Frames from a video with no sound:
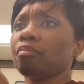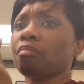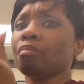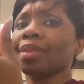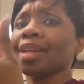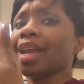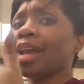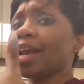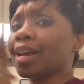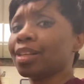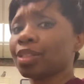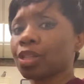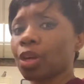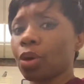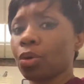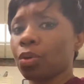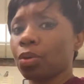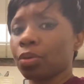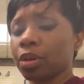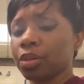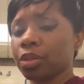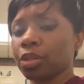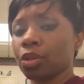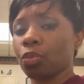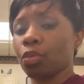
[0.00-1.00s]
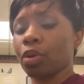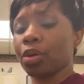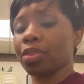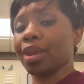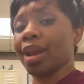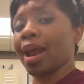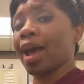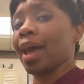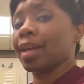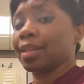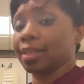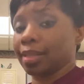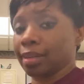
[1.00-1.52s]
as old as the one that
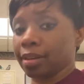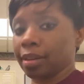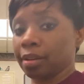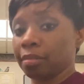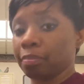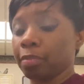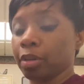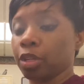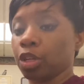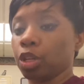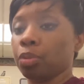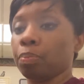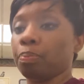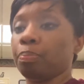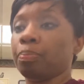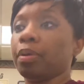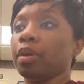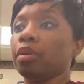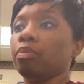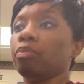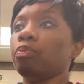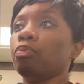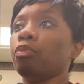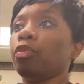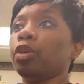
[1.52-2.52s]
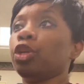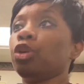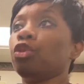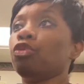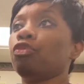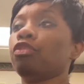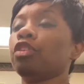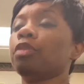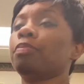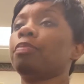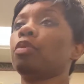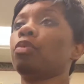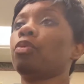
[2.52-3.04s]
I did, but when you
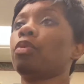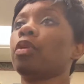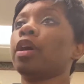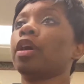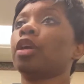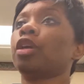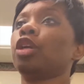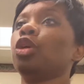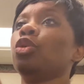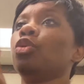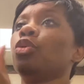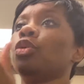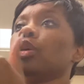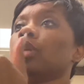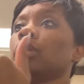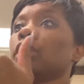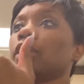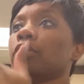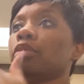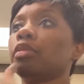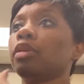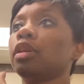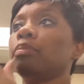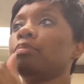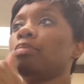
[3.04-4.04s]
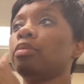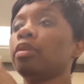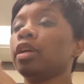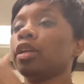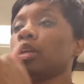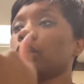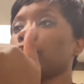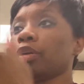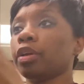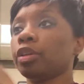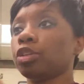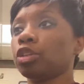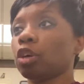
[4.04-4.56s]
flip a work, you are literally putting
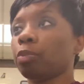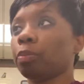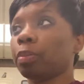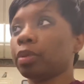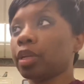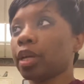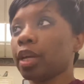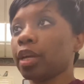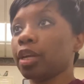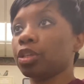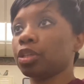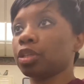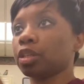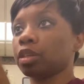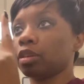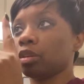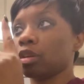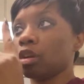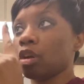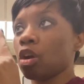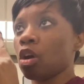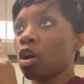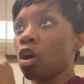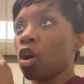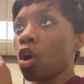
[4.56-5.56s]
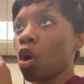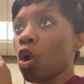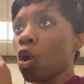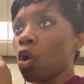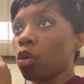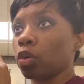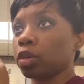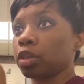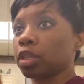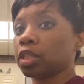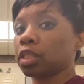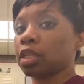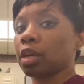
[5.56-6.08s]
your interpretation
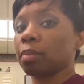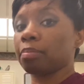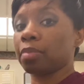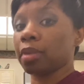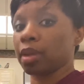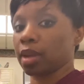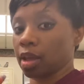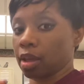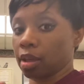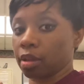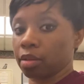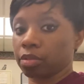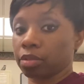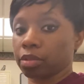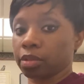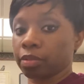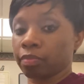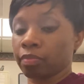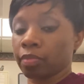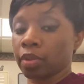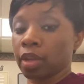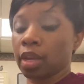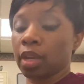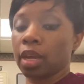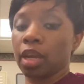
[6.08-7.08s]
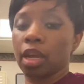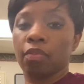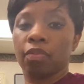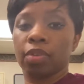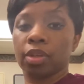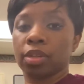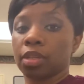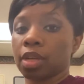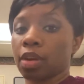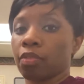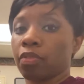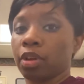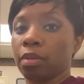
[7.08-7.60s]
on something else. Even
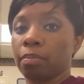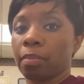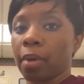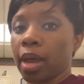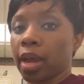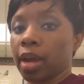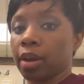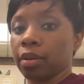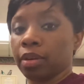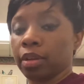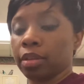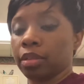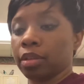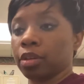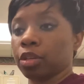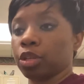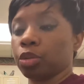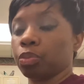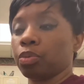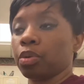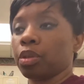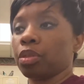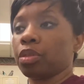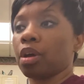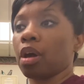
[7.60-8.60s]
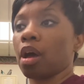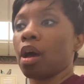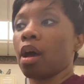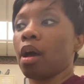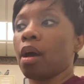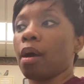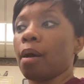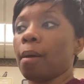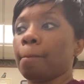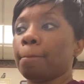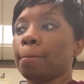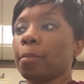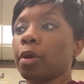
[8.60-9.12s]
Stephanie Meyer did this with
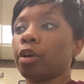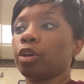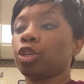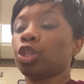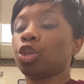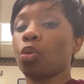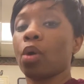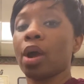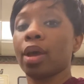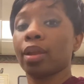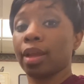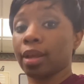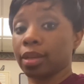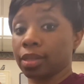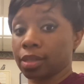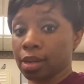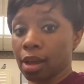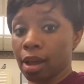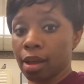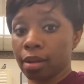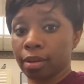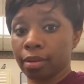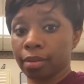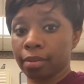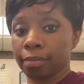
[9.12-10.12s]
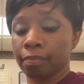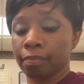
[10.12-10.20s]
her Twilight Saga.